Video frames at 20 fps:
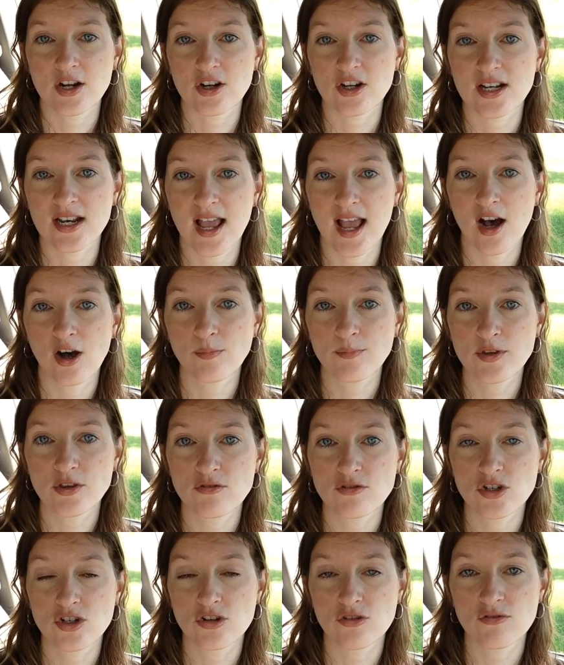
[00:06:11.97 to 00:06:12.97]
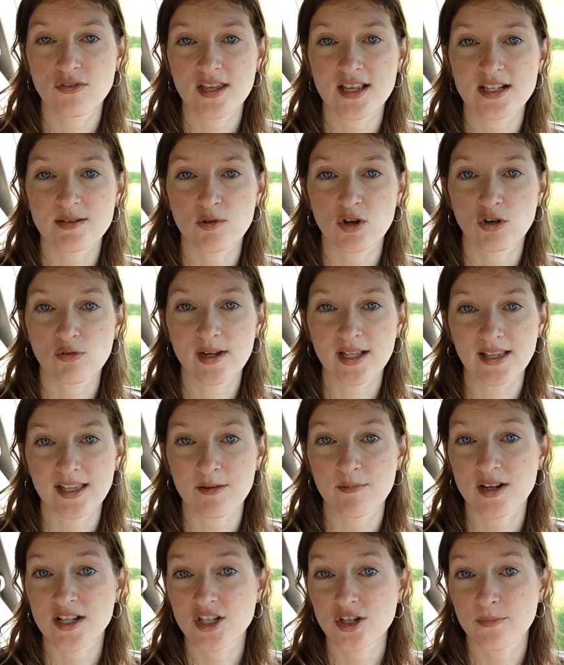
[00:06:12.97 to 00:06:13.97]
are going to help you to do things more quickly
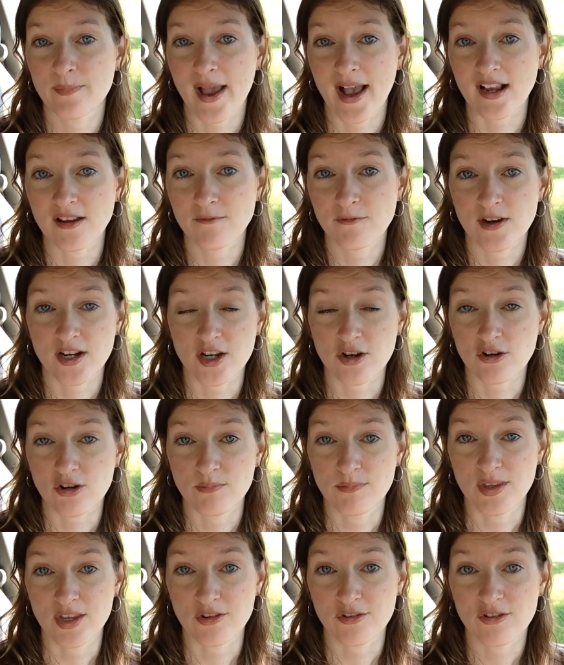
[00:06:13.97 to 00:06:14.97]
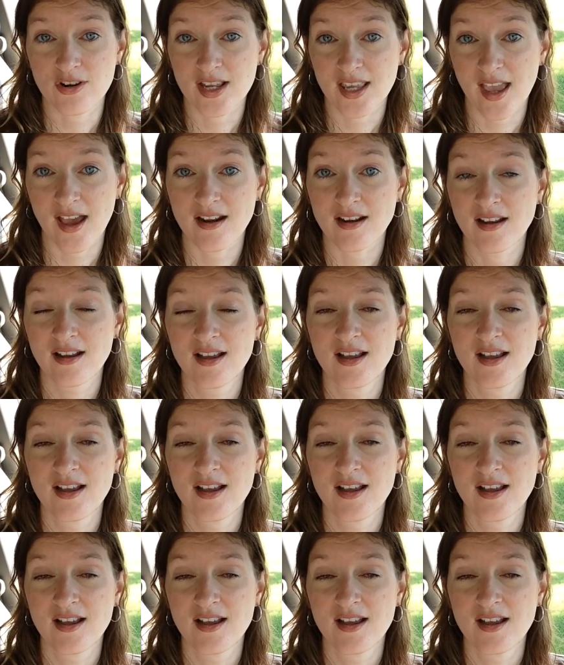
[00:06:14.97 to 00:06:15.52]
once you're back in front of your computer again.